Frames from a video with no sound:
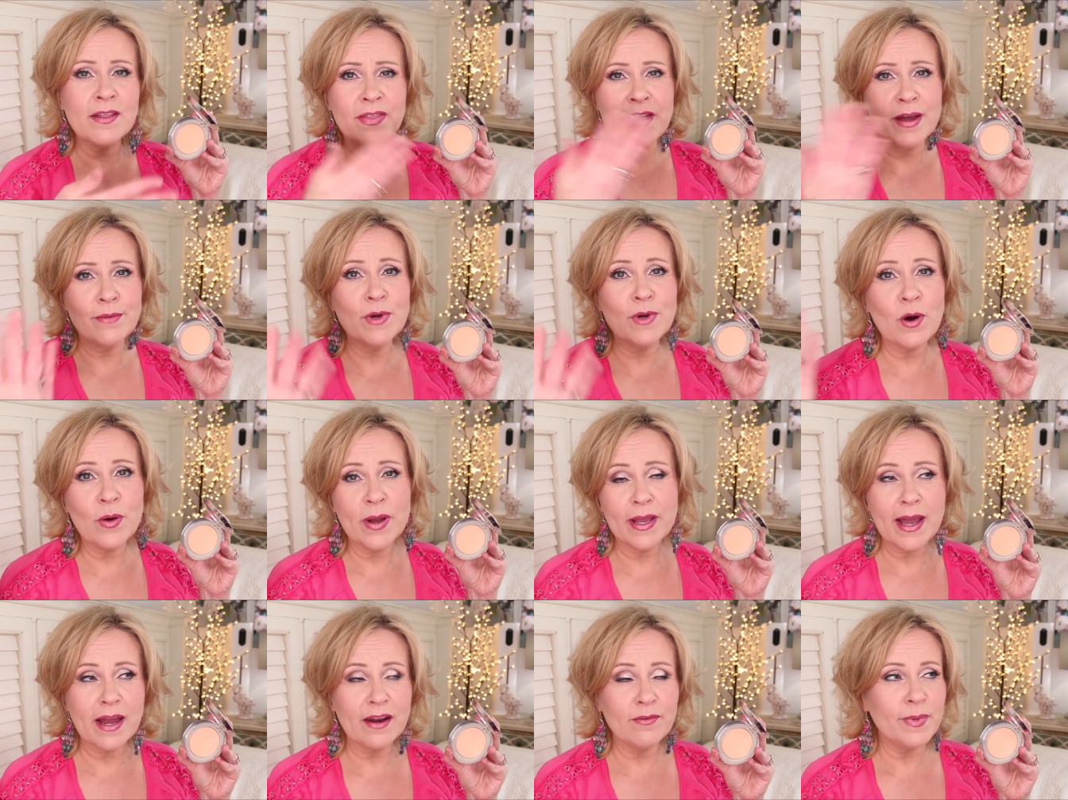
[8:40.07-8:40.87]
them
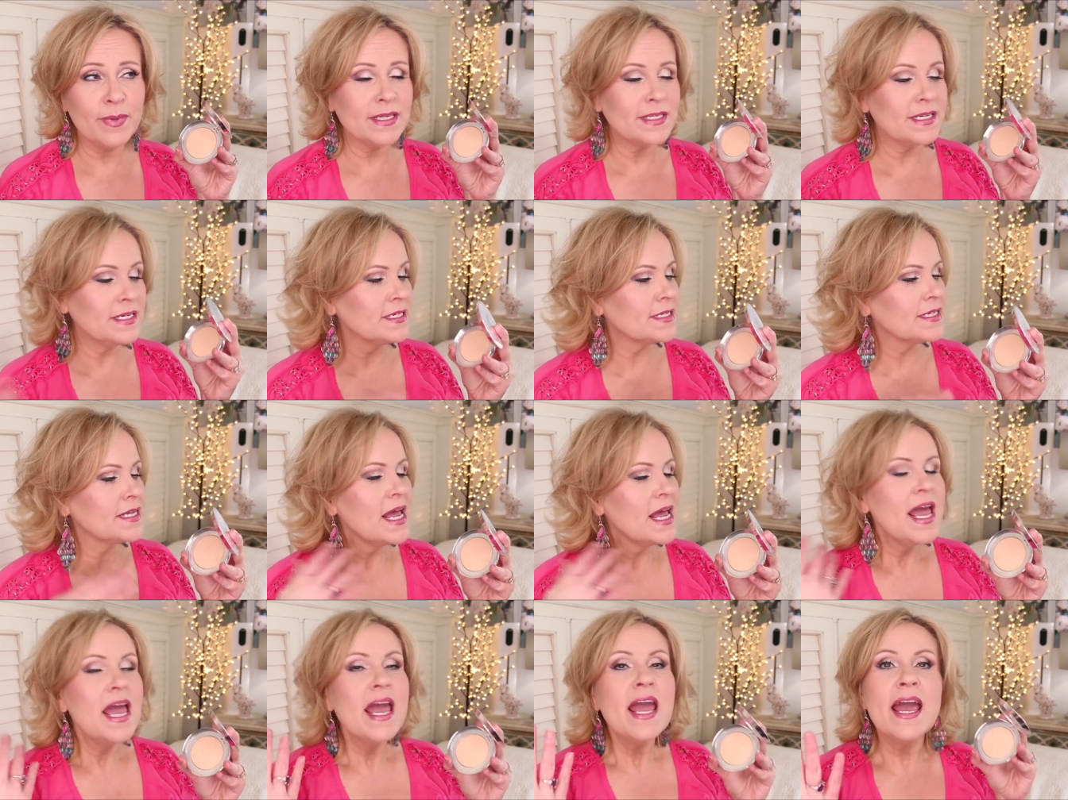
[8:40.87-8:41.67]
going out of business
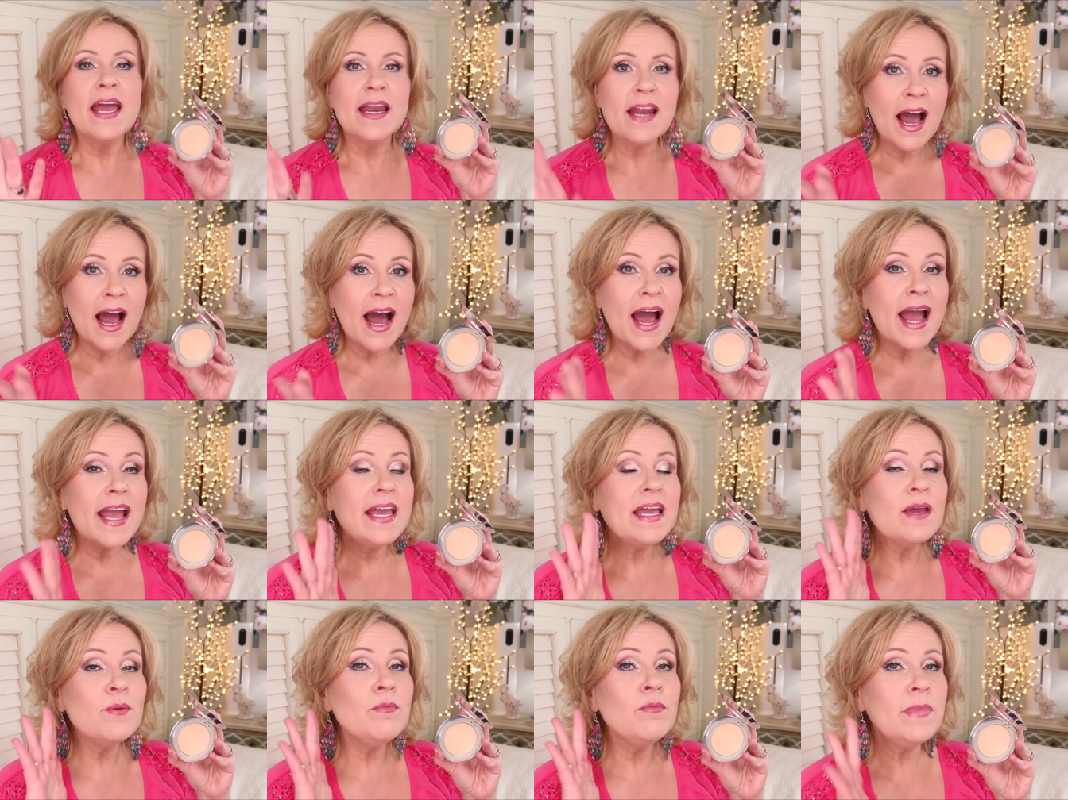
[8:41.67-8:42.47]
and
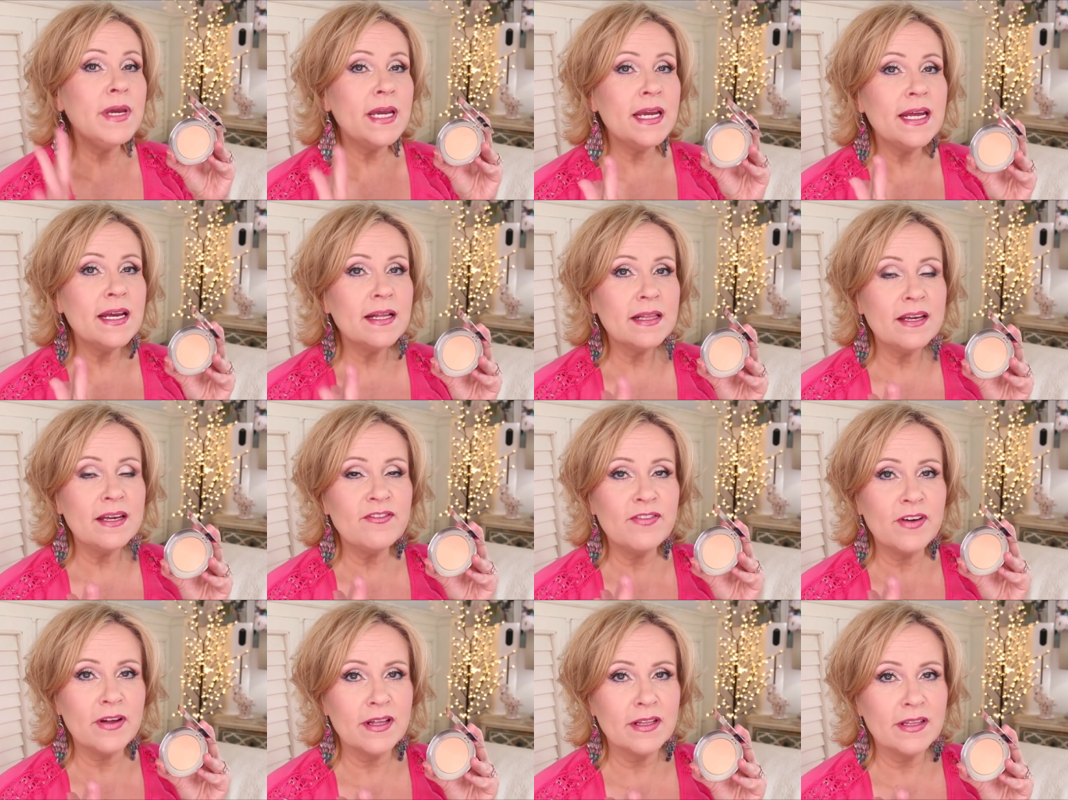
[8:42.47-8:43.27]
I immediately
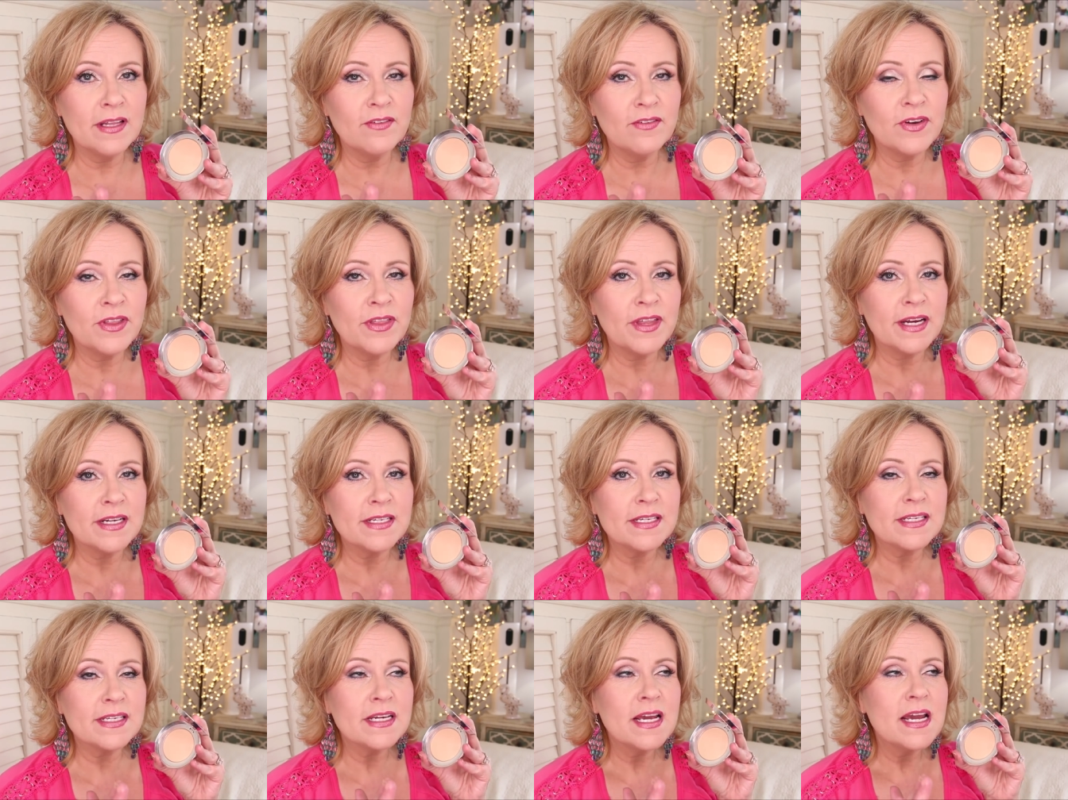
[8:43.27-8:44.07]
fell in love with
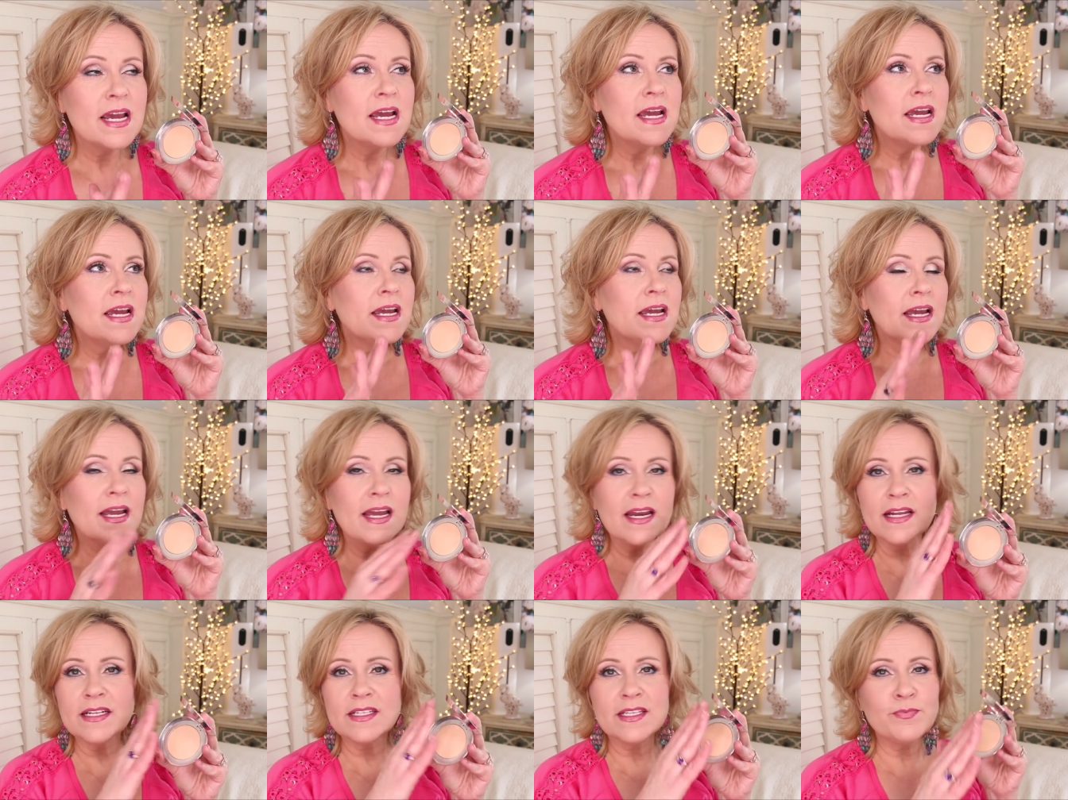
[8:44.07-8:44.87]
this.
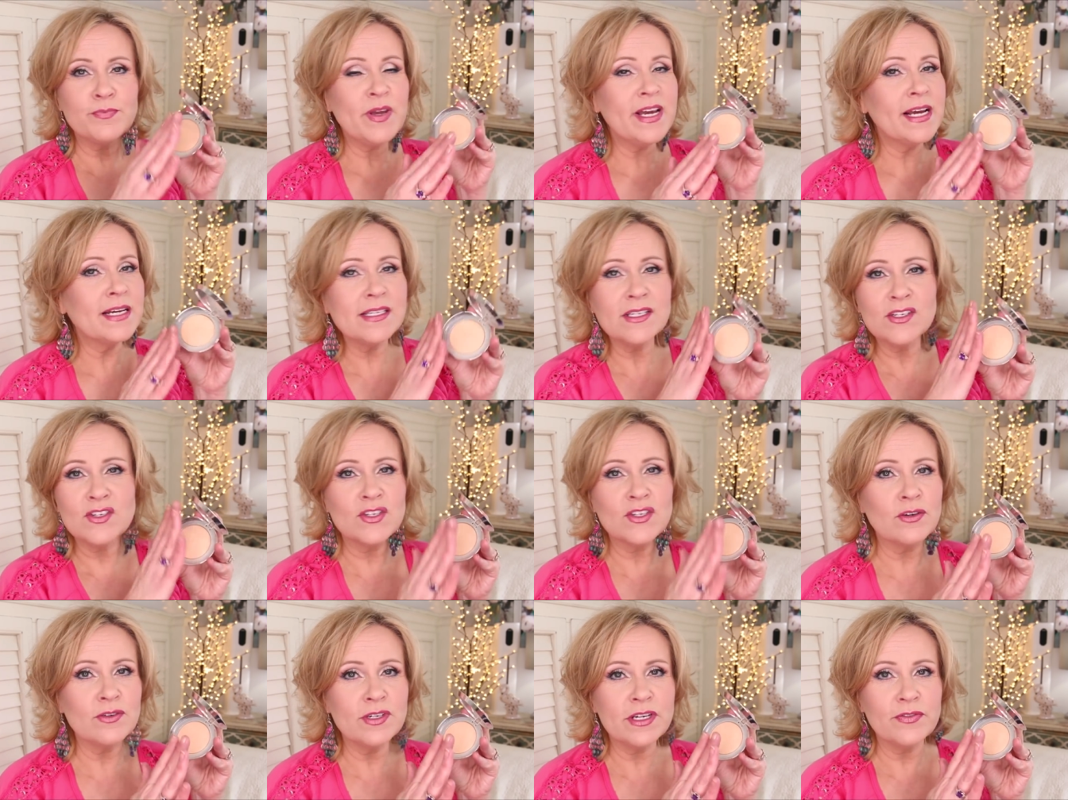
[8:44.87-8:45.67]
And it's because it's
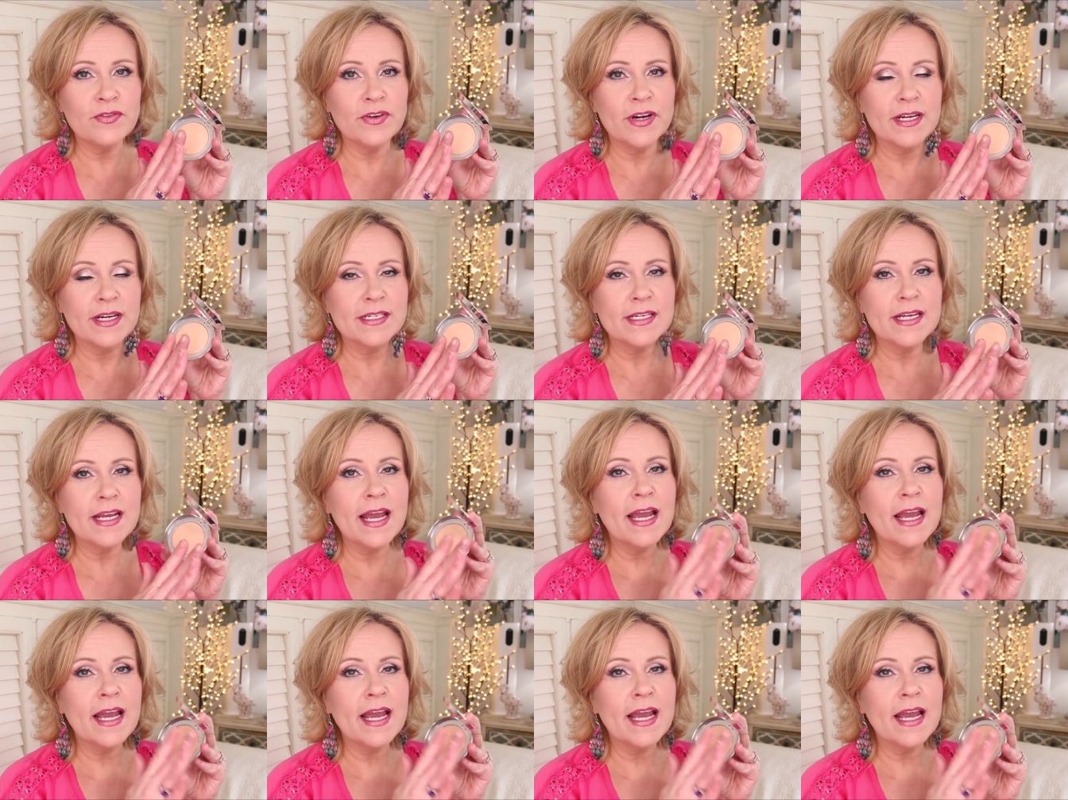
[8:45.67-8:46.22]
so different.